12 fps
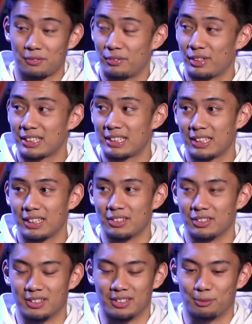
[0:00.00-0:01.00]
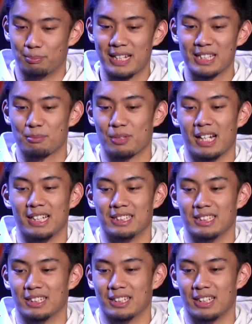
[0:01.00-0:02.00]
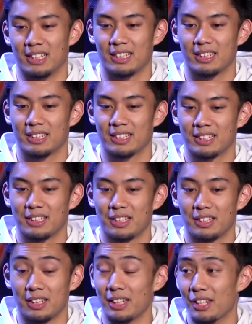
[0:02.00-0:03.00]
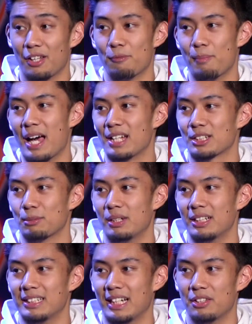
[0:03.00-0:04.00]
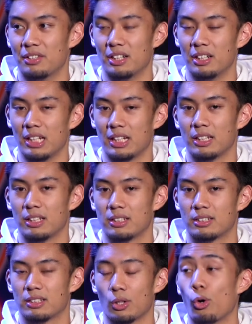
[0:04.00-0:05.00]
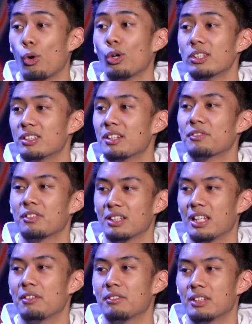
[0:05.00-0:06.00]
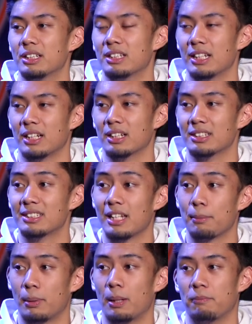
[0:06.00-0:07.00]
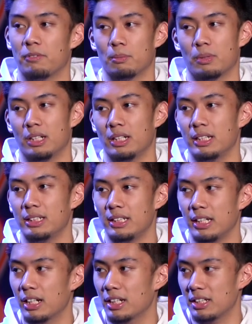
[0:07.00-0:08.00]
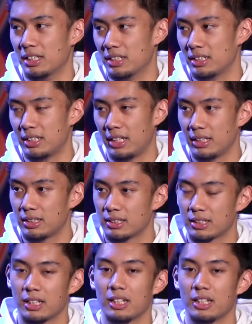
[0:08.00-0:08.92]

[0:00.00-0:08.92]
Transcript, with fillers: first year was mesmerizing. Mm-hmm. Like they love basketball down there. Like it's mm-hmm. a whole different level. It's like a step up from what it is here in mm-hmm. the states.